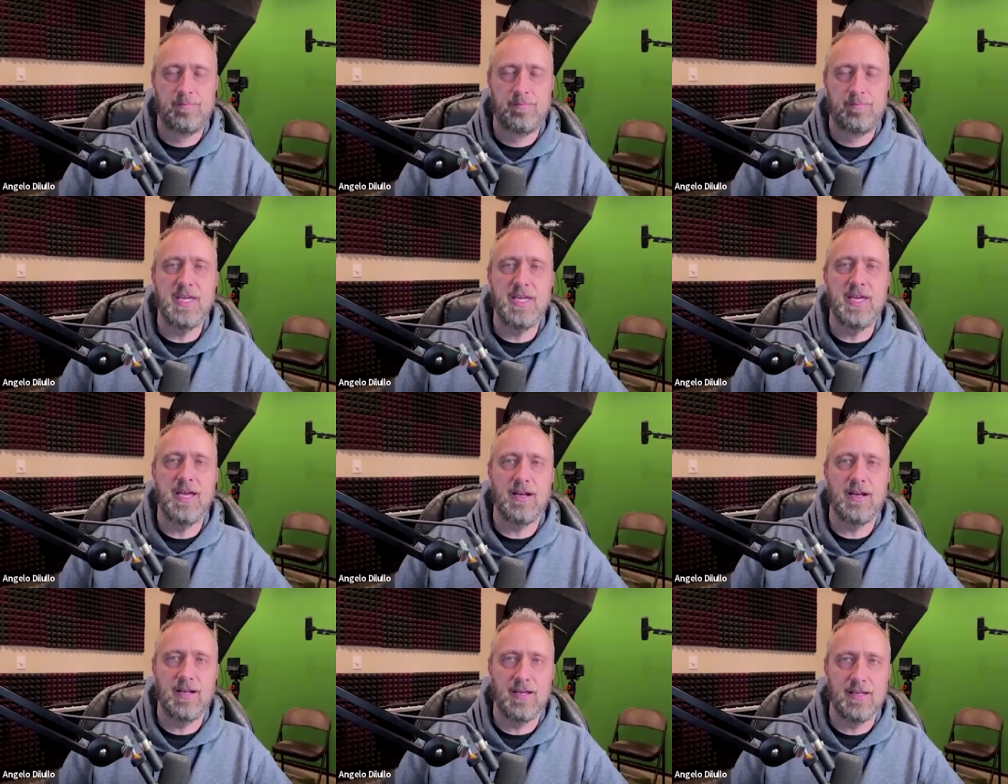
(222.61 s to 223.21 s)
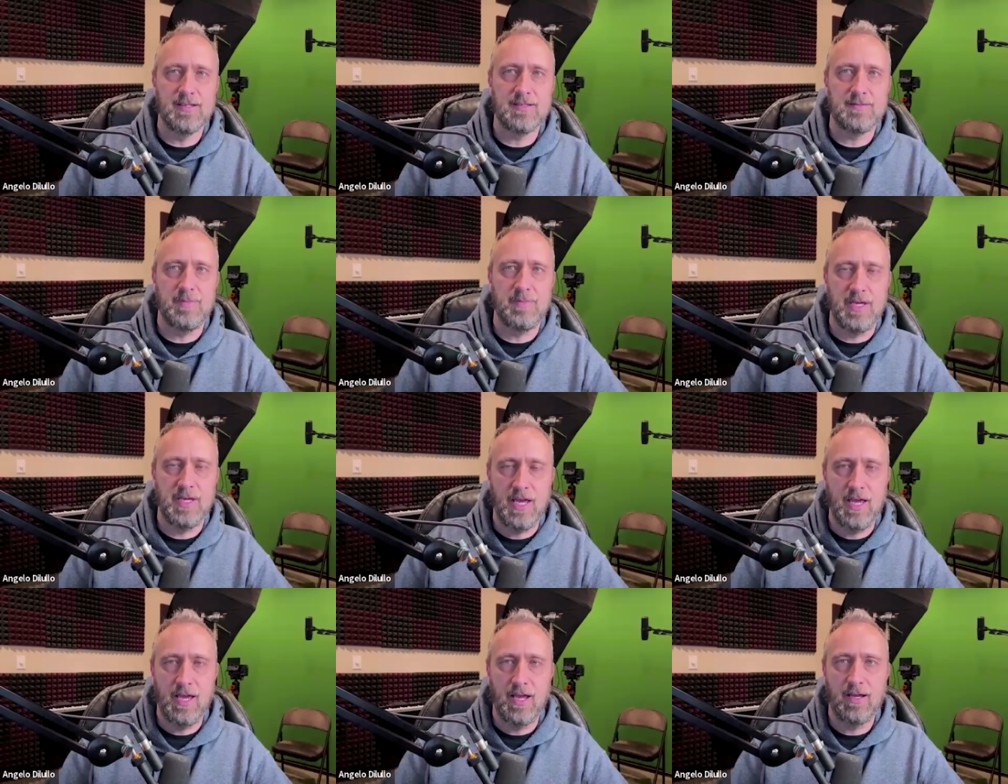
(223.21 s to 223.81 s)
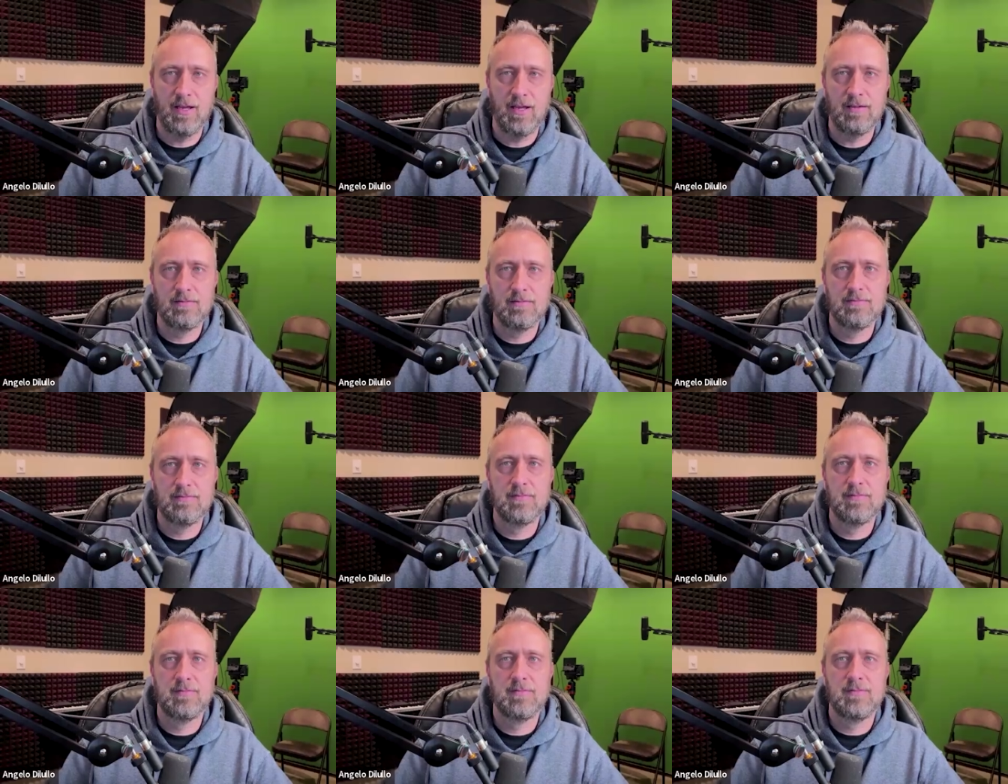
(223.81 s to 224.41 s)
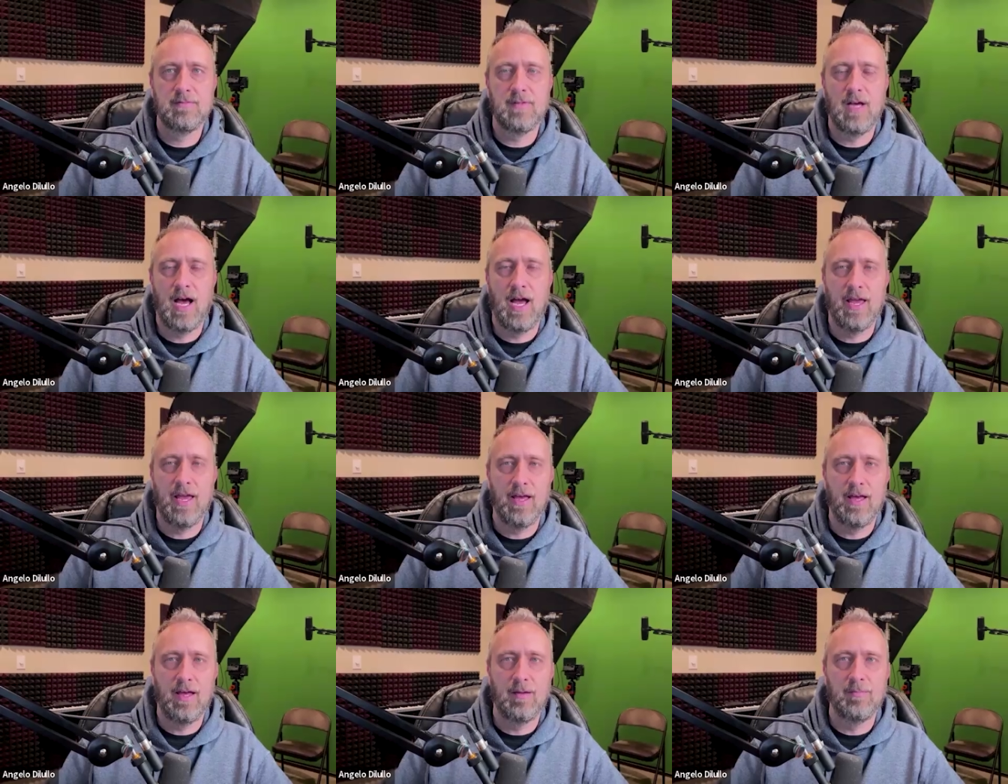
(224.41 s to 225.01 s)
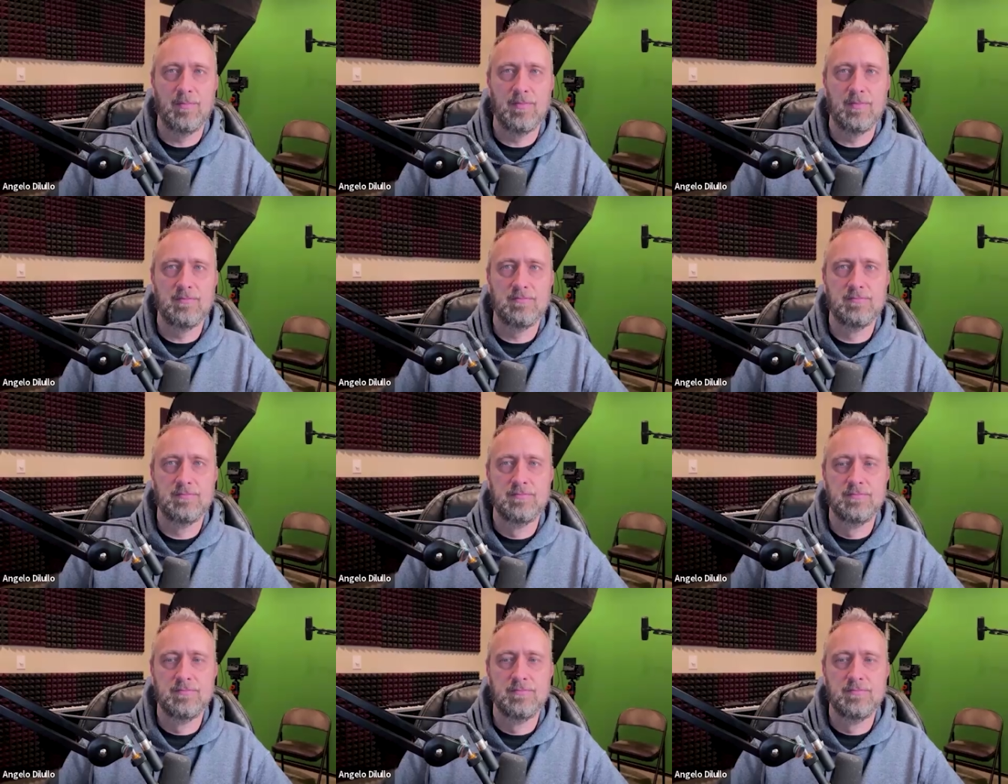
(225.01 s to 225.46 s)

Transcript: beingness, being, I am,